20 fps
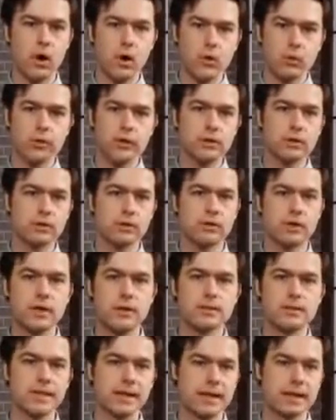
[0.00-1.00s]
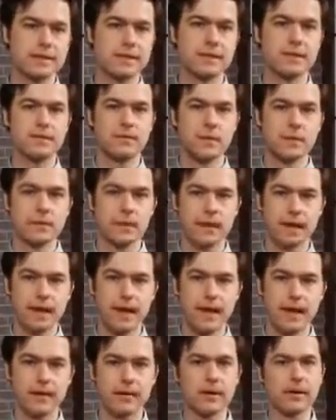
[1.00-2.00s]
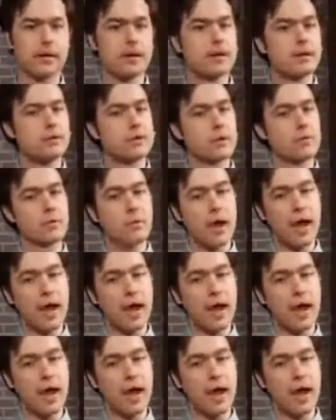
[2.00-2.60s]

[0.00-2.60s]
only streams content from the cloud. So if you